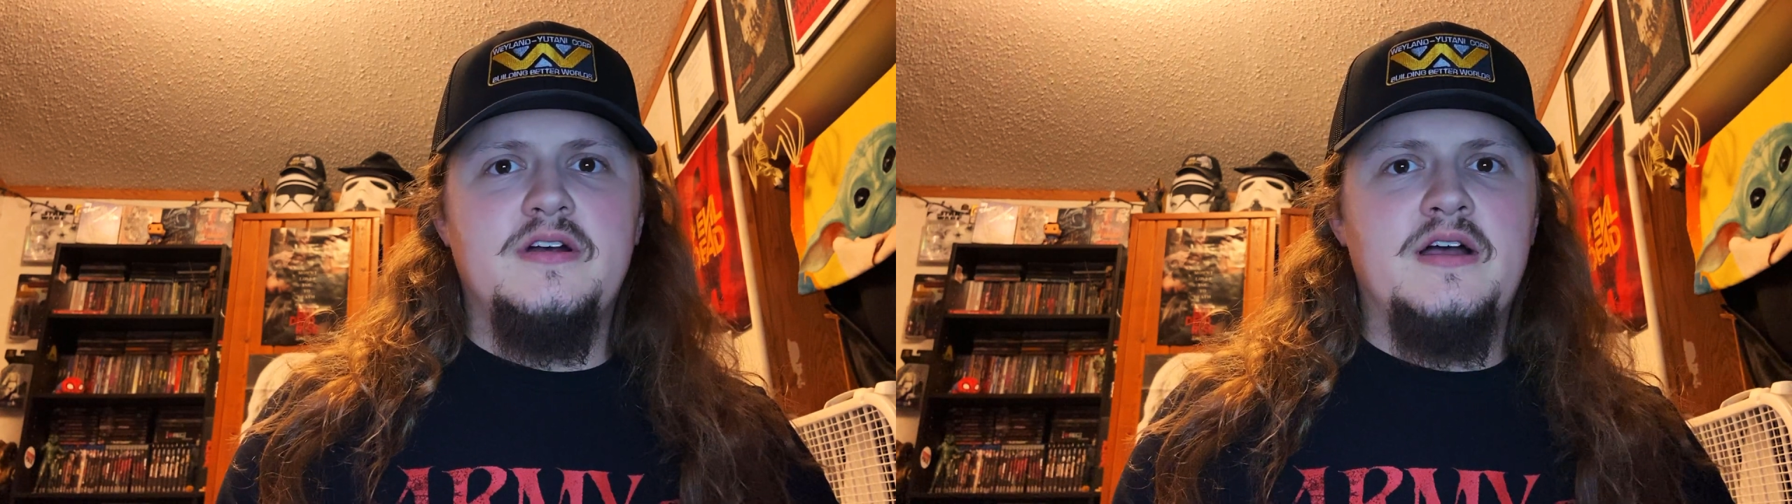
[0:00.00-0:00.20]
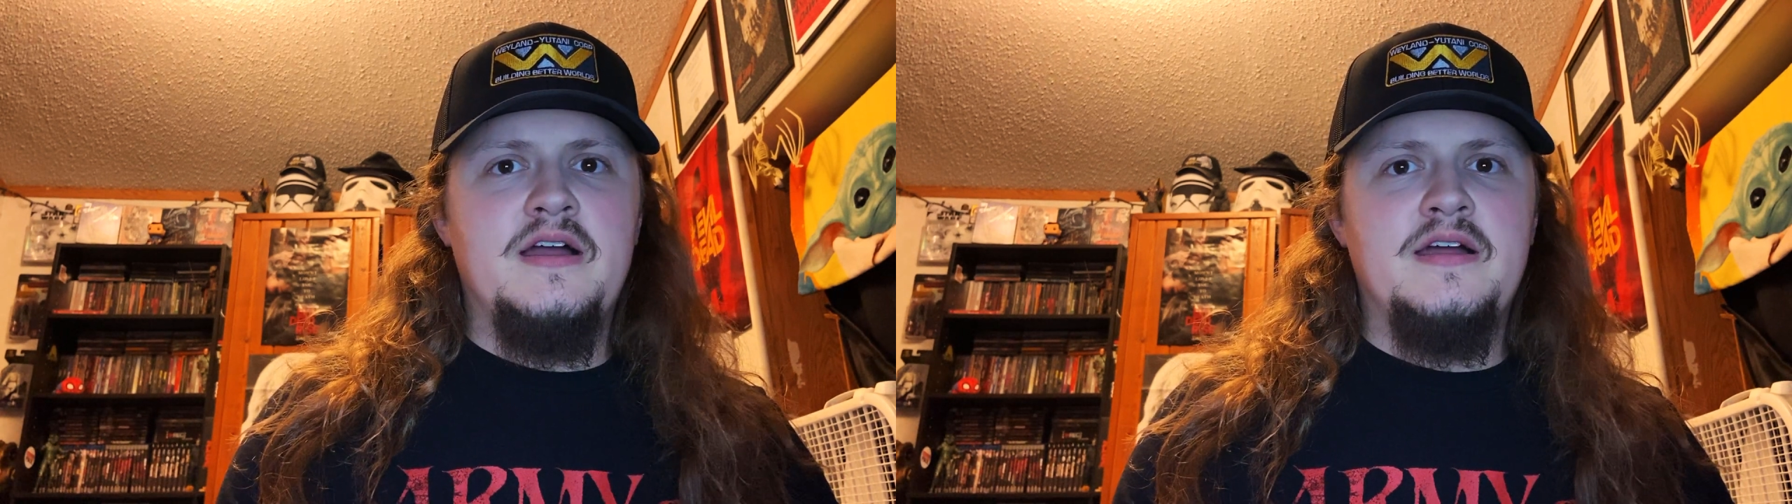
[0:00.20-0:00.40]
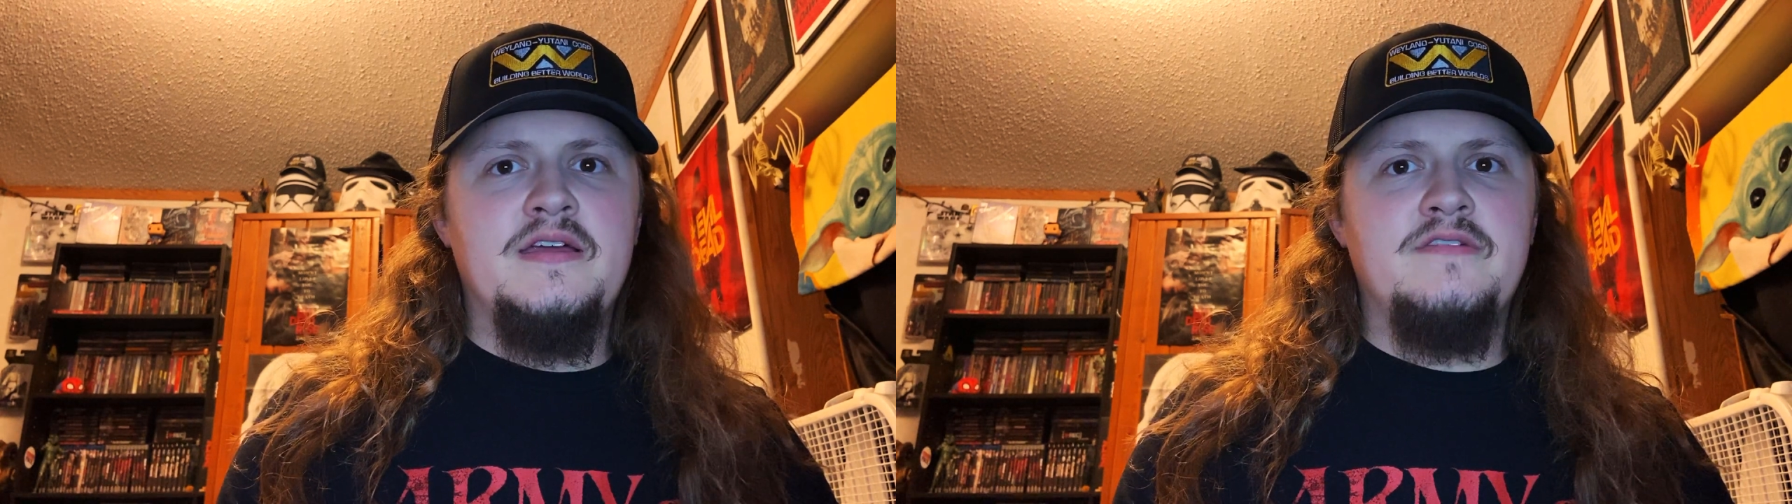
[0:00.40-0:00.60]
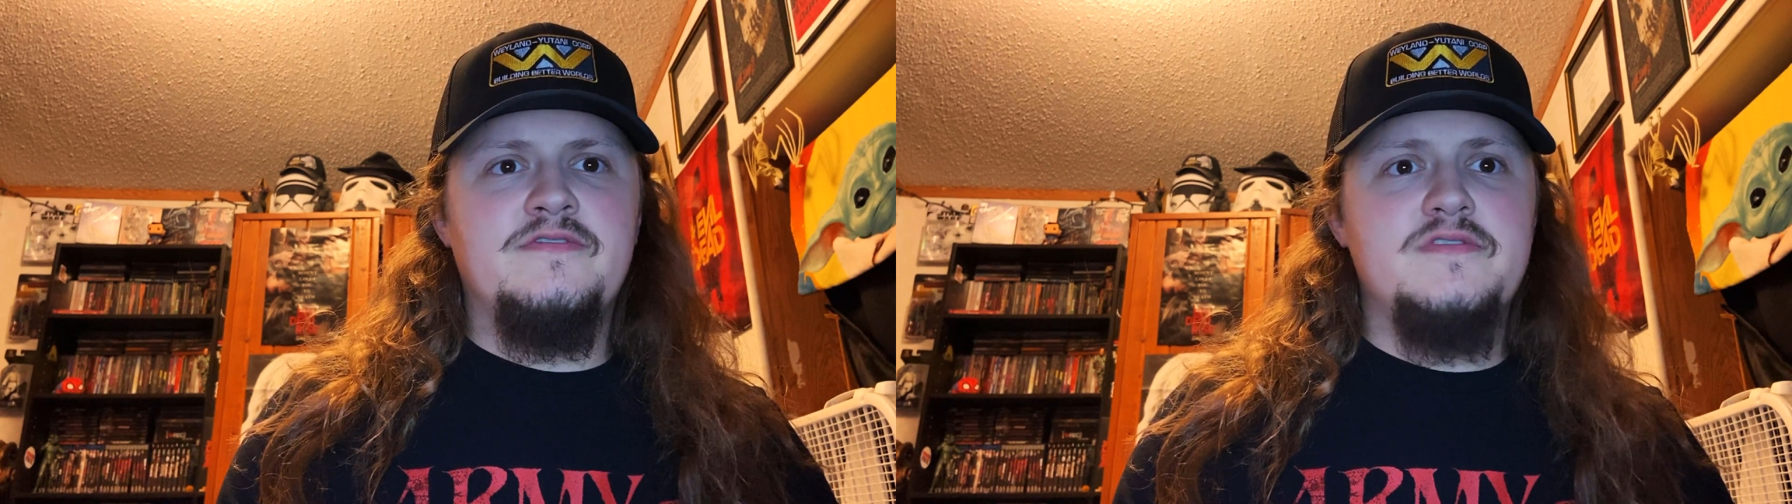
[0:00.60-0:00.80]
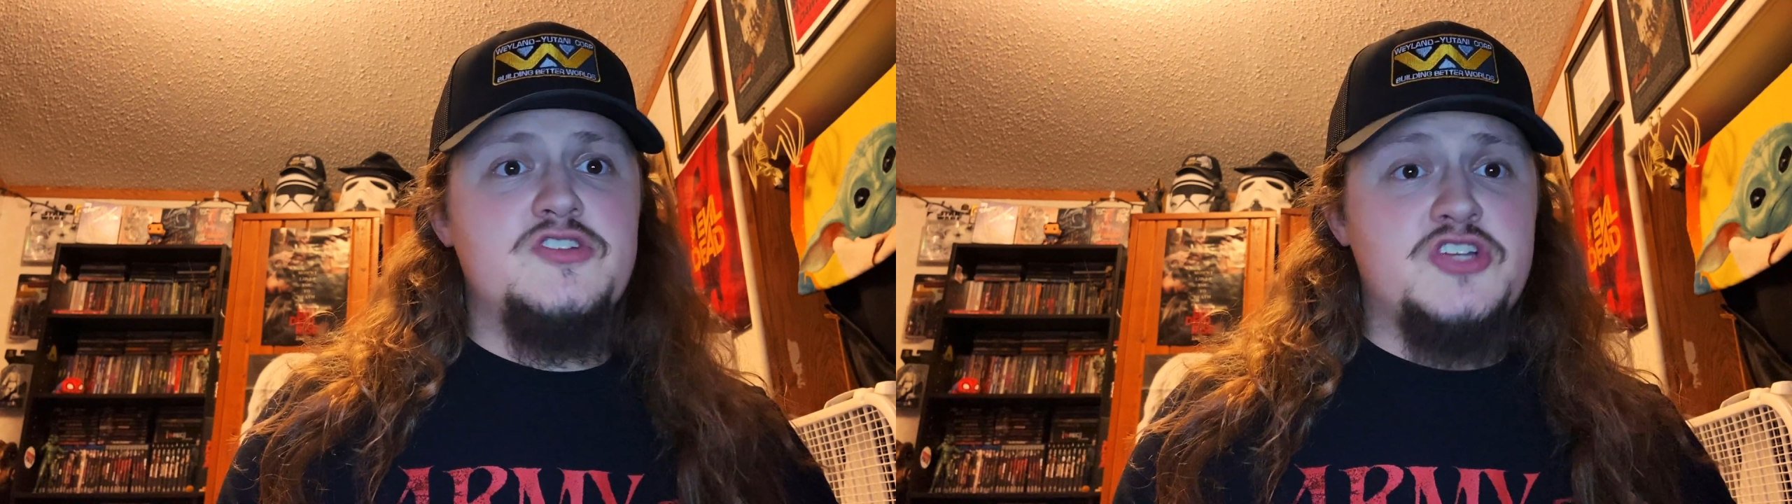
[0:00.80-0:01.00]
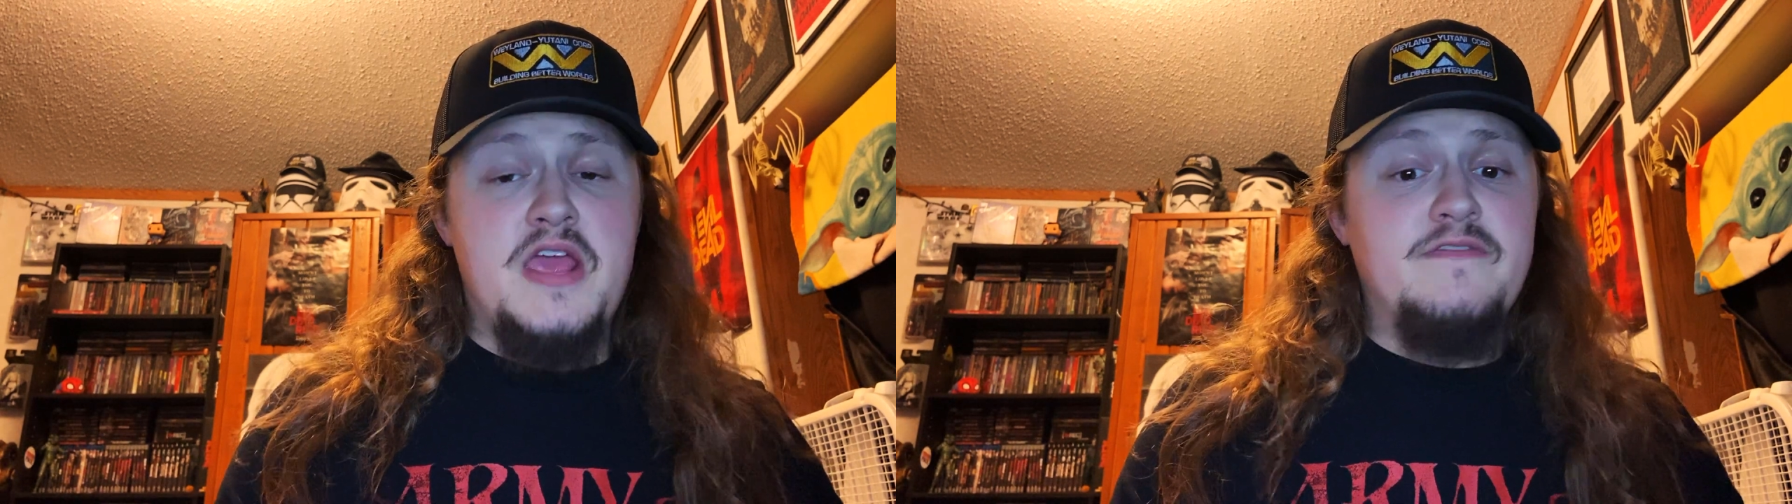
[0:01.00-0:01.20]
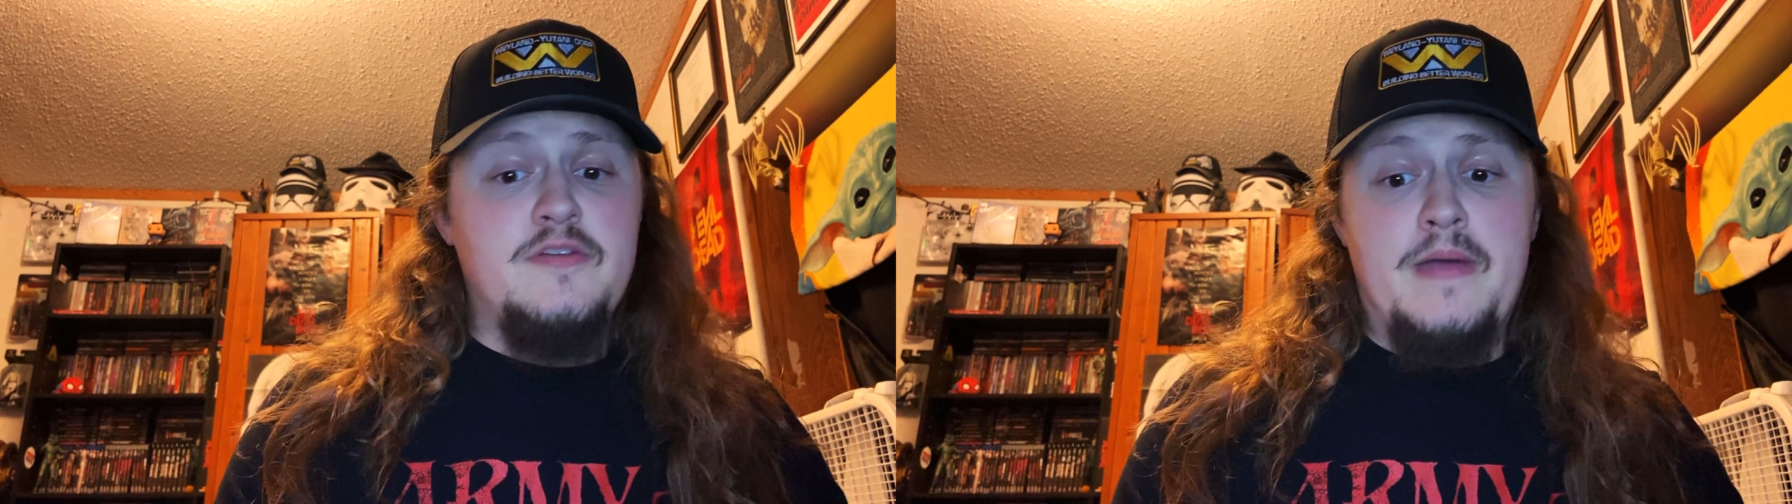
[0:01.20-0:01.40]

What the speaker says: I've shaved